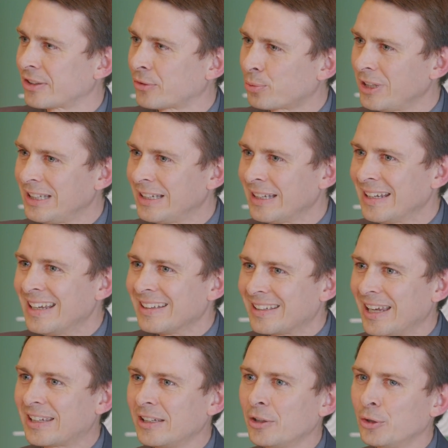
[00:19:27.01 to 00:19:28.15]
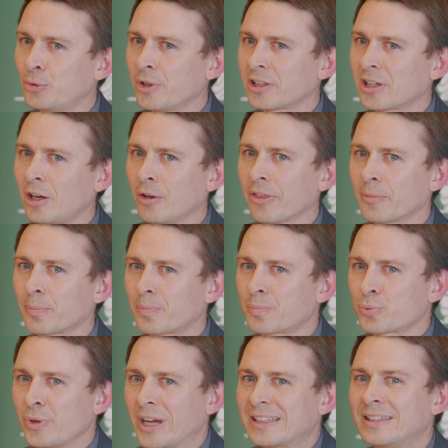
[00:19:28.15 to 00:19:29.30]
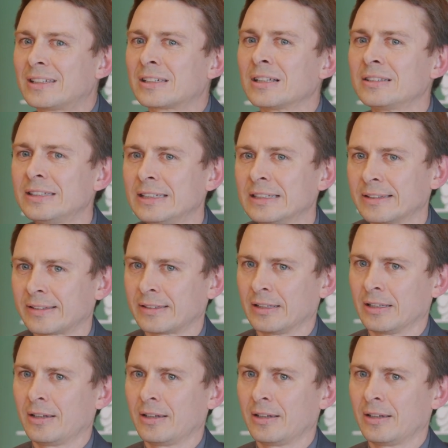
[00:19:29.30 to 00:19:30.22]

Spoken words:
it's really taking into account the practical needs,